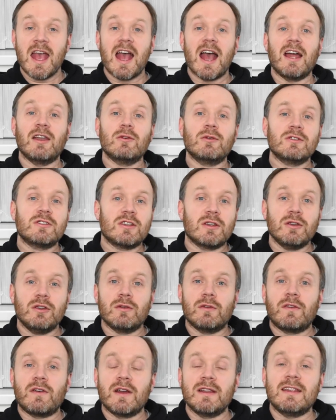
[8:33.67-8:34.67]
and also
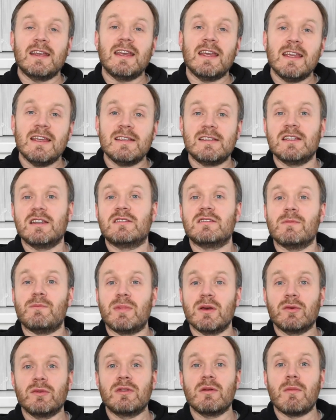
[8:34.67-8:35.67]
you'll find it easier to
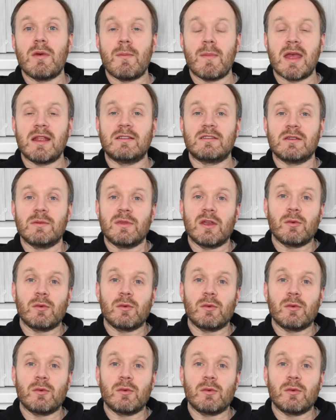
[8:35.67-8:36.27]
build the momentum